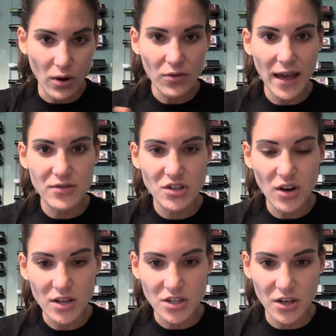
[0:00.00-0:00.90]
Both have
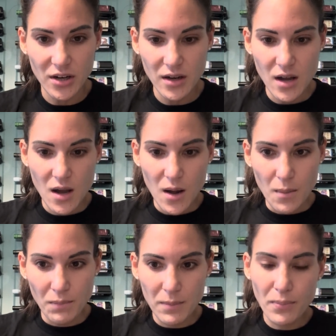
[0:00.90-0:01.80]
structure,
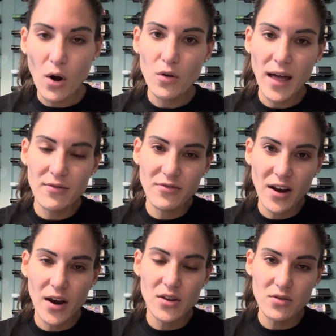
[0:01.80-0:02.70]
but both have
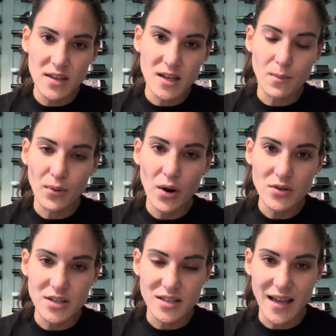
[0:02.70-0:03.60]
very unique
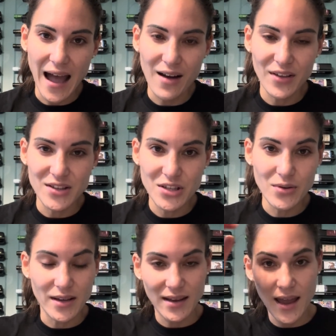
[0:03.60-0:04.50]
approaches to how they do it.